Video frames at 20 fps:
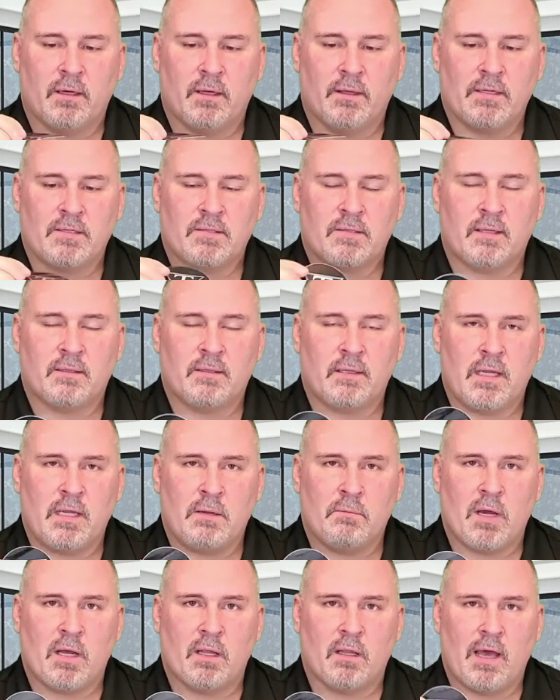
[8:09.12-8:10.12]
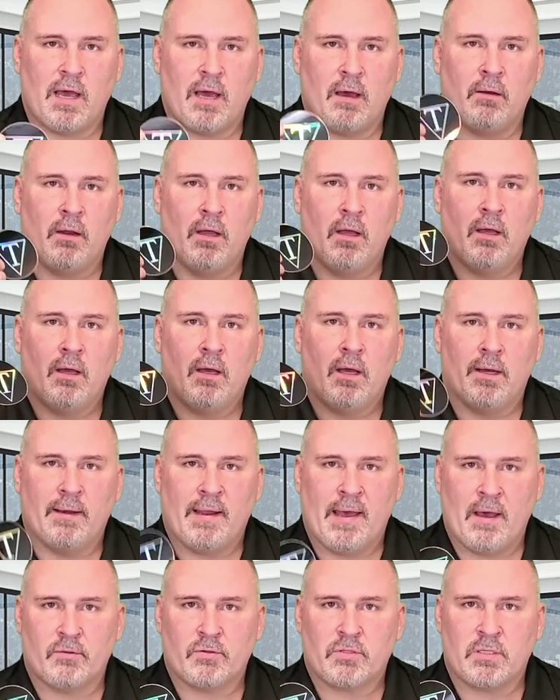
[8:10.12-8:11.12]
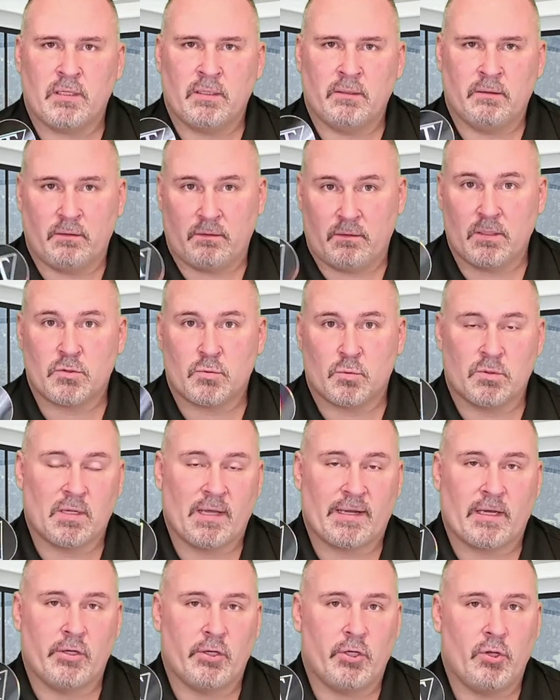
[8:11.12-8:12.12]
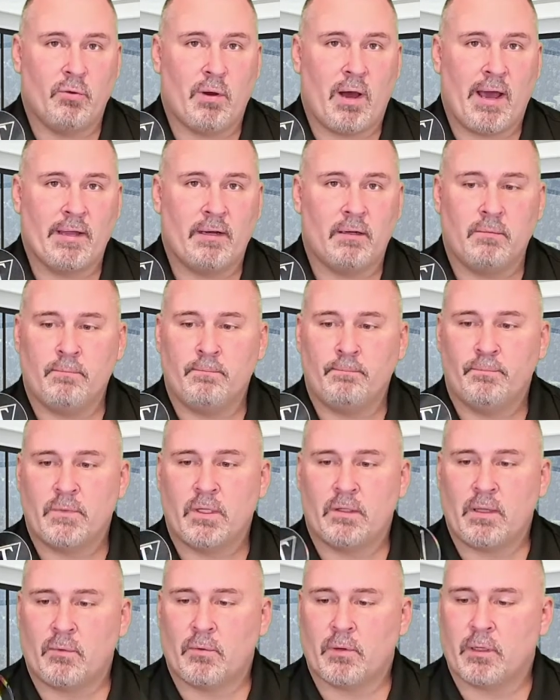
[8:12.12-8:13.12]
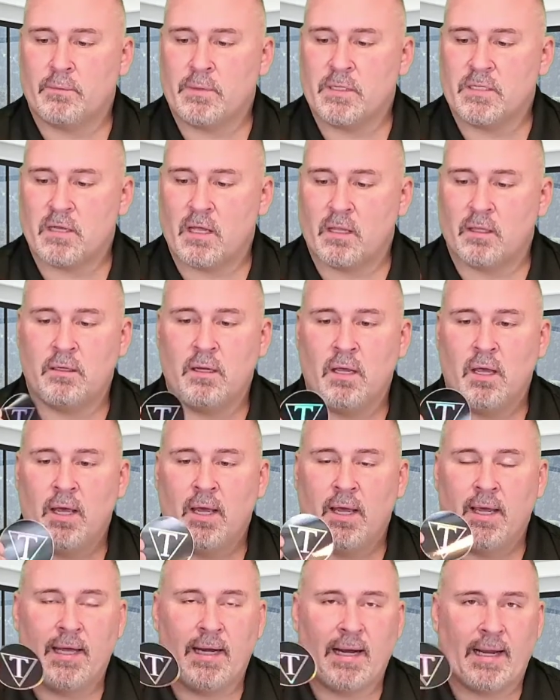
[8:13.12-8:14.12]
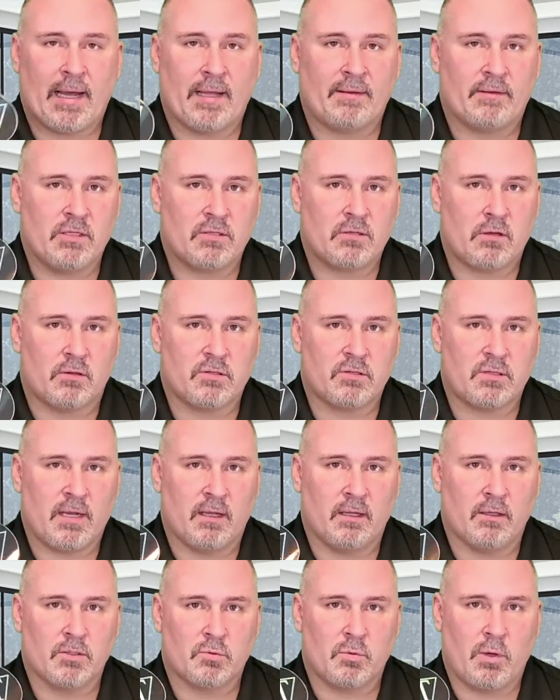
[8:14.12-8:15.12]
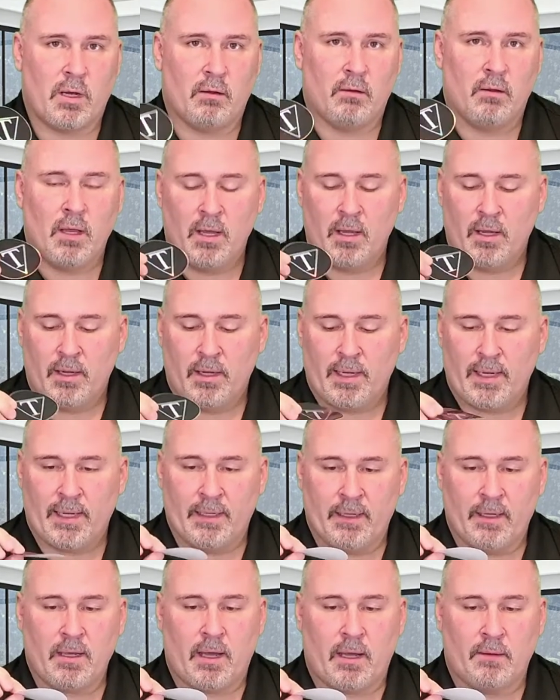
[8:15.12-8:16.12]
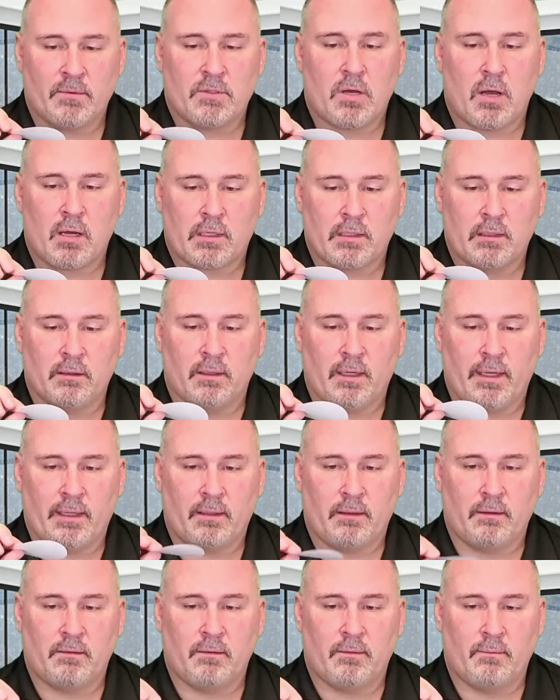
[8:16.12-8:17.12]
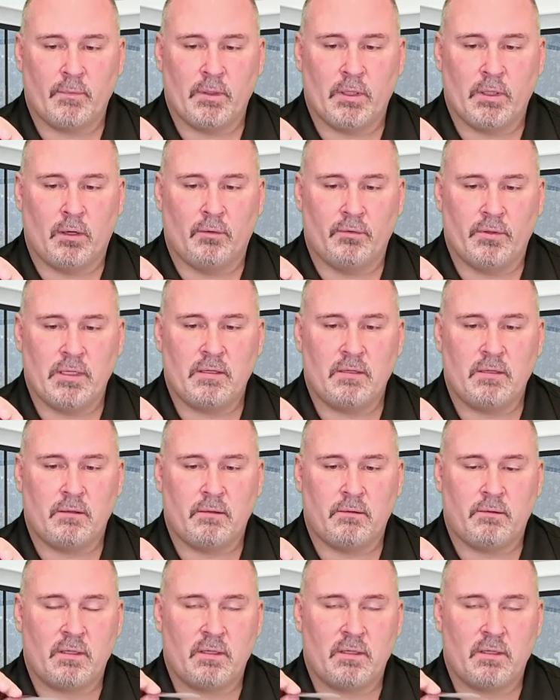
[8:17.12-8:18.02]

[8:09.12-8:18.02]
sent the email out announcing that this was like a new item that they were going to be selling. And I got these on sale as well. And I'm talking like, you know, these